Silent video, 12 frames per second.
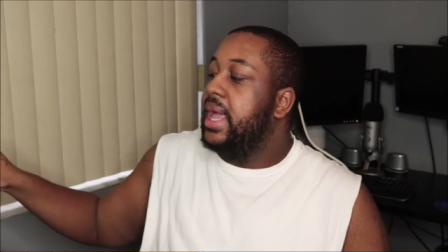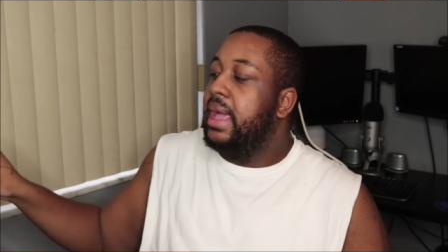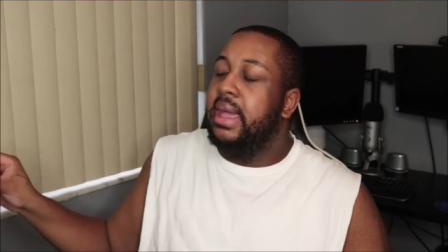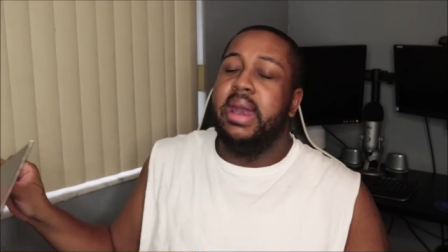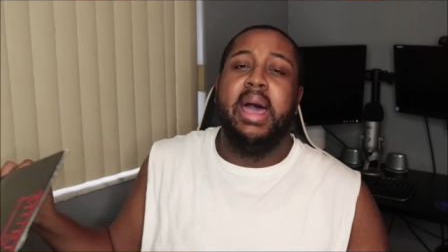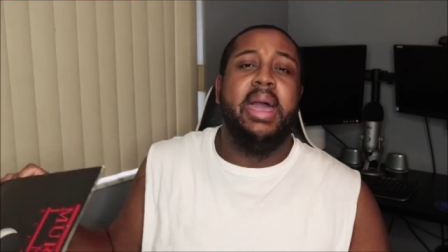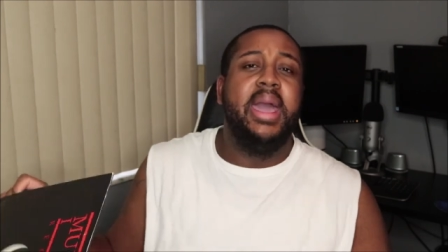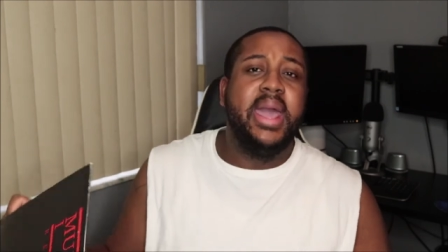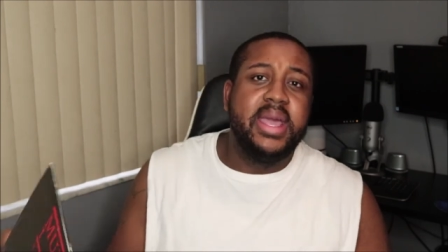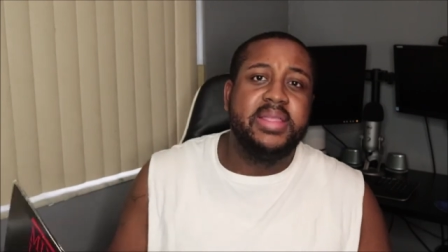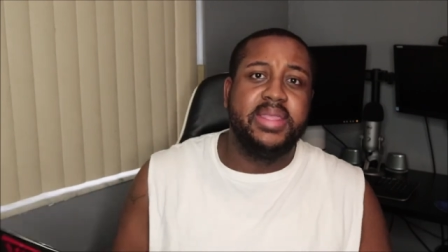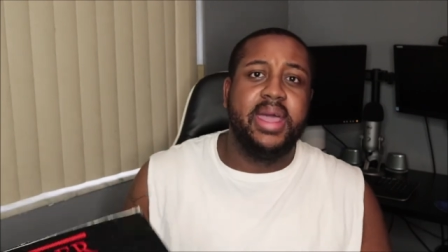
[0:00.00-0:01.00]
And I
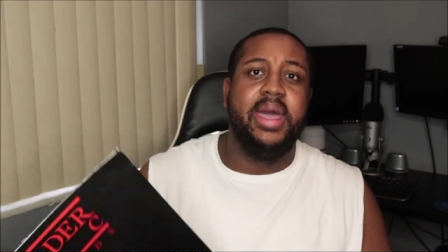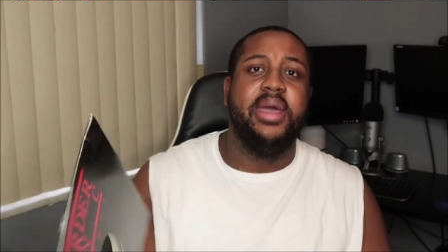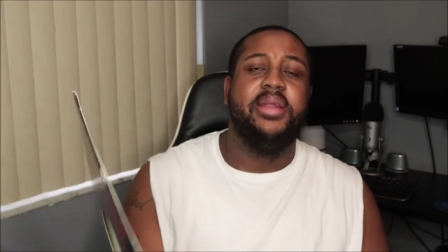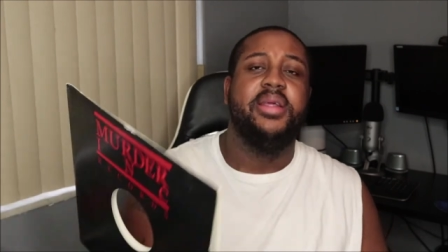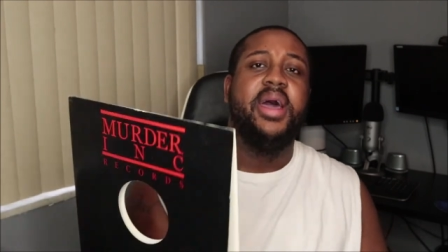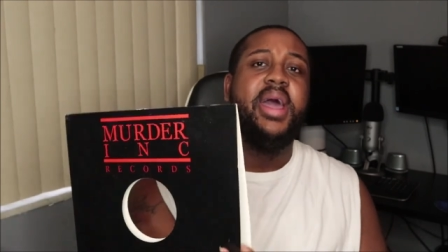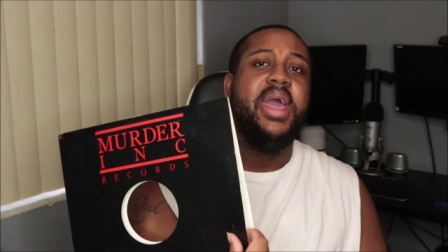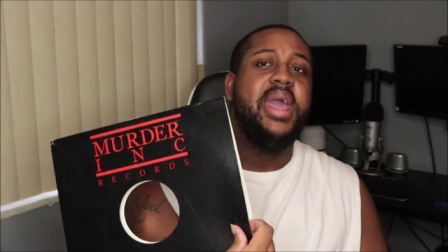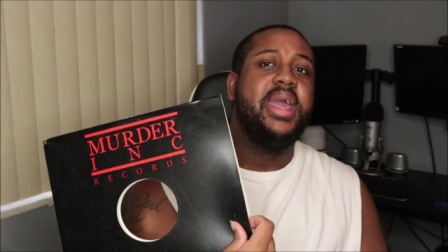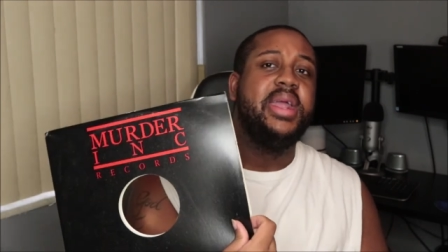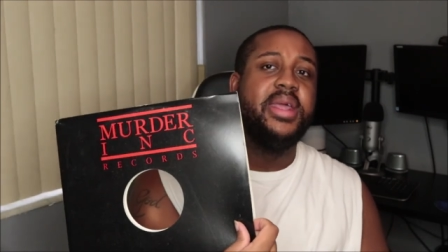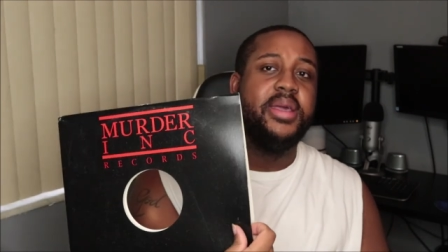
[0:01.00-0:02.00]
hate that. I
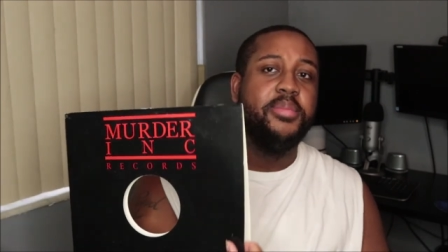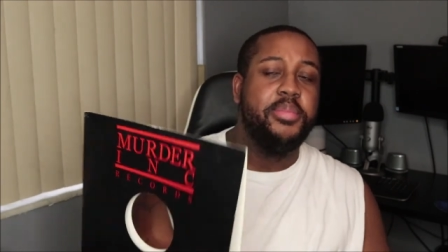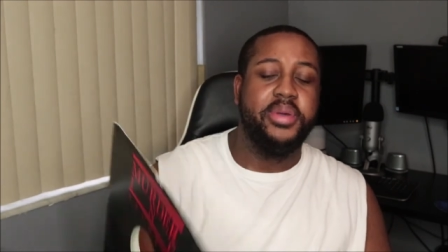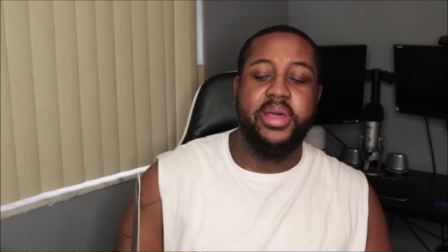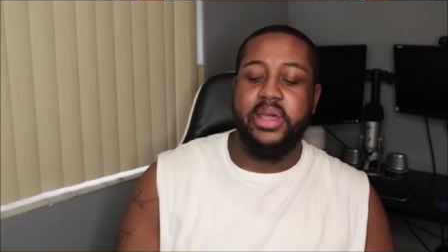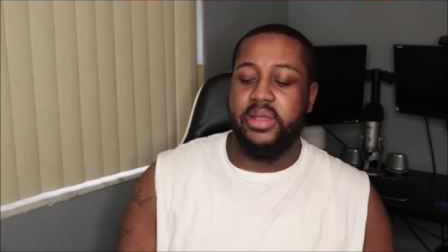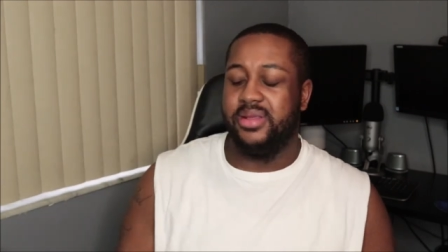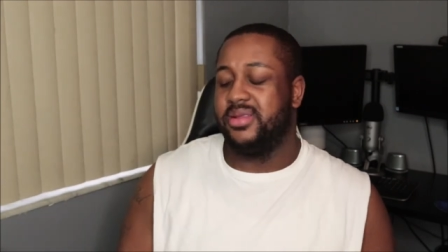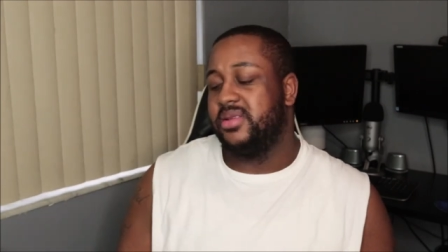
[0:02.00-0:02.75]
hate it, but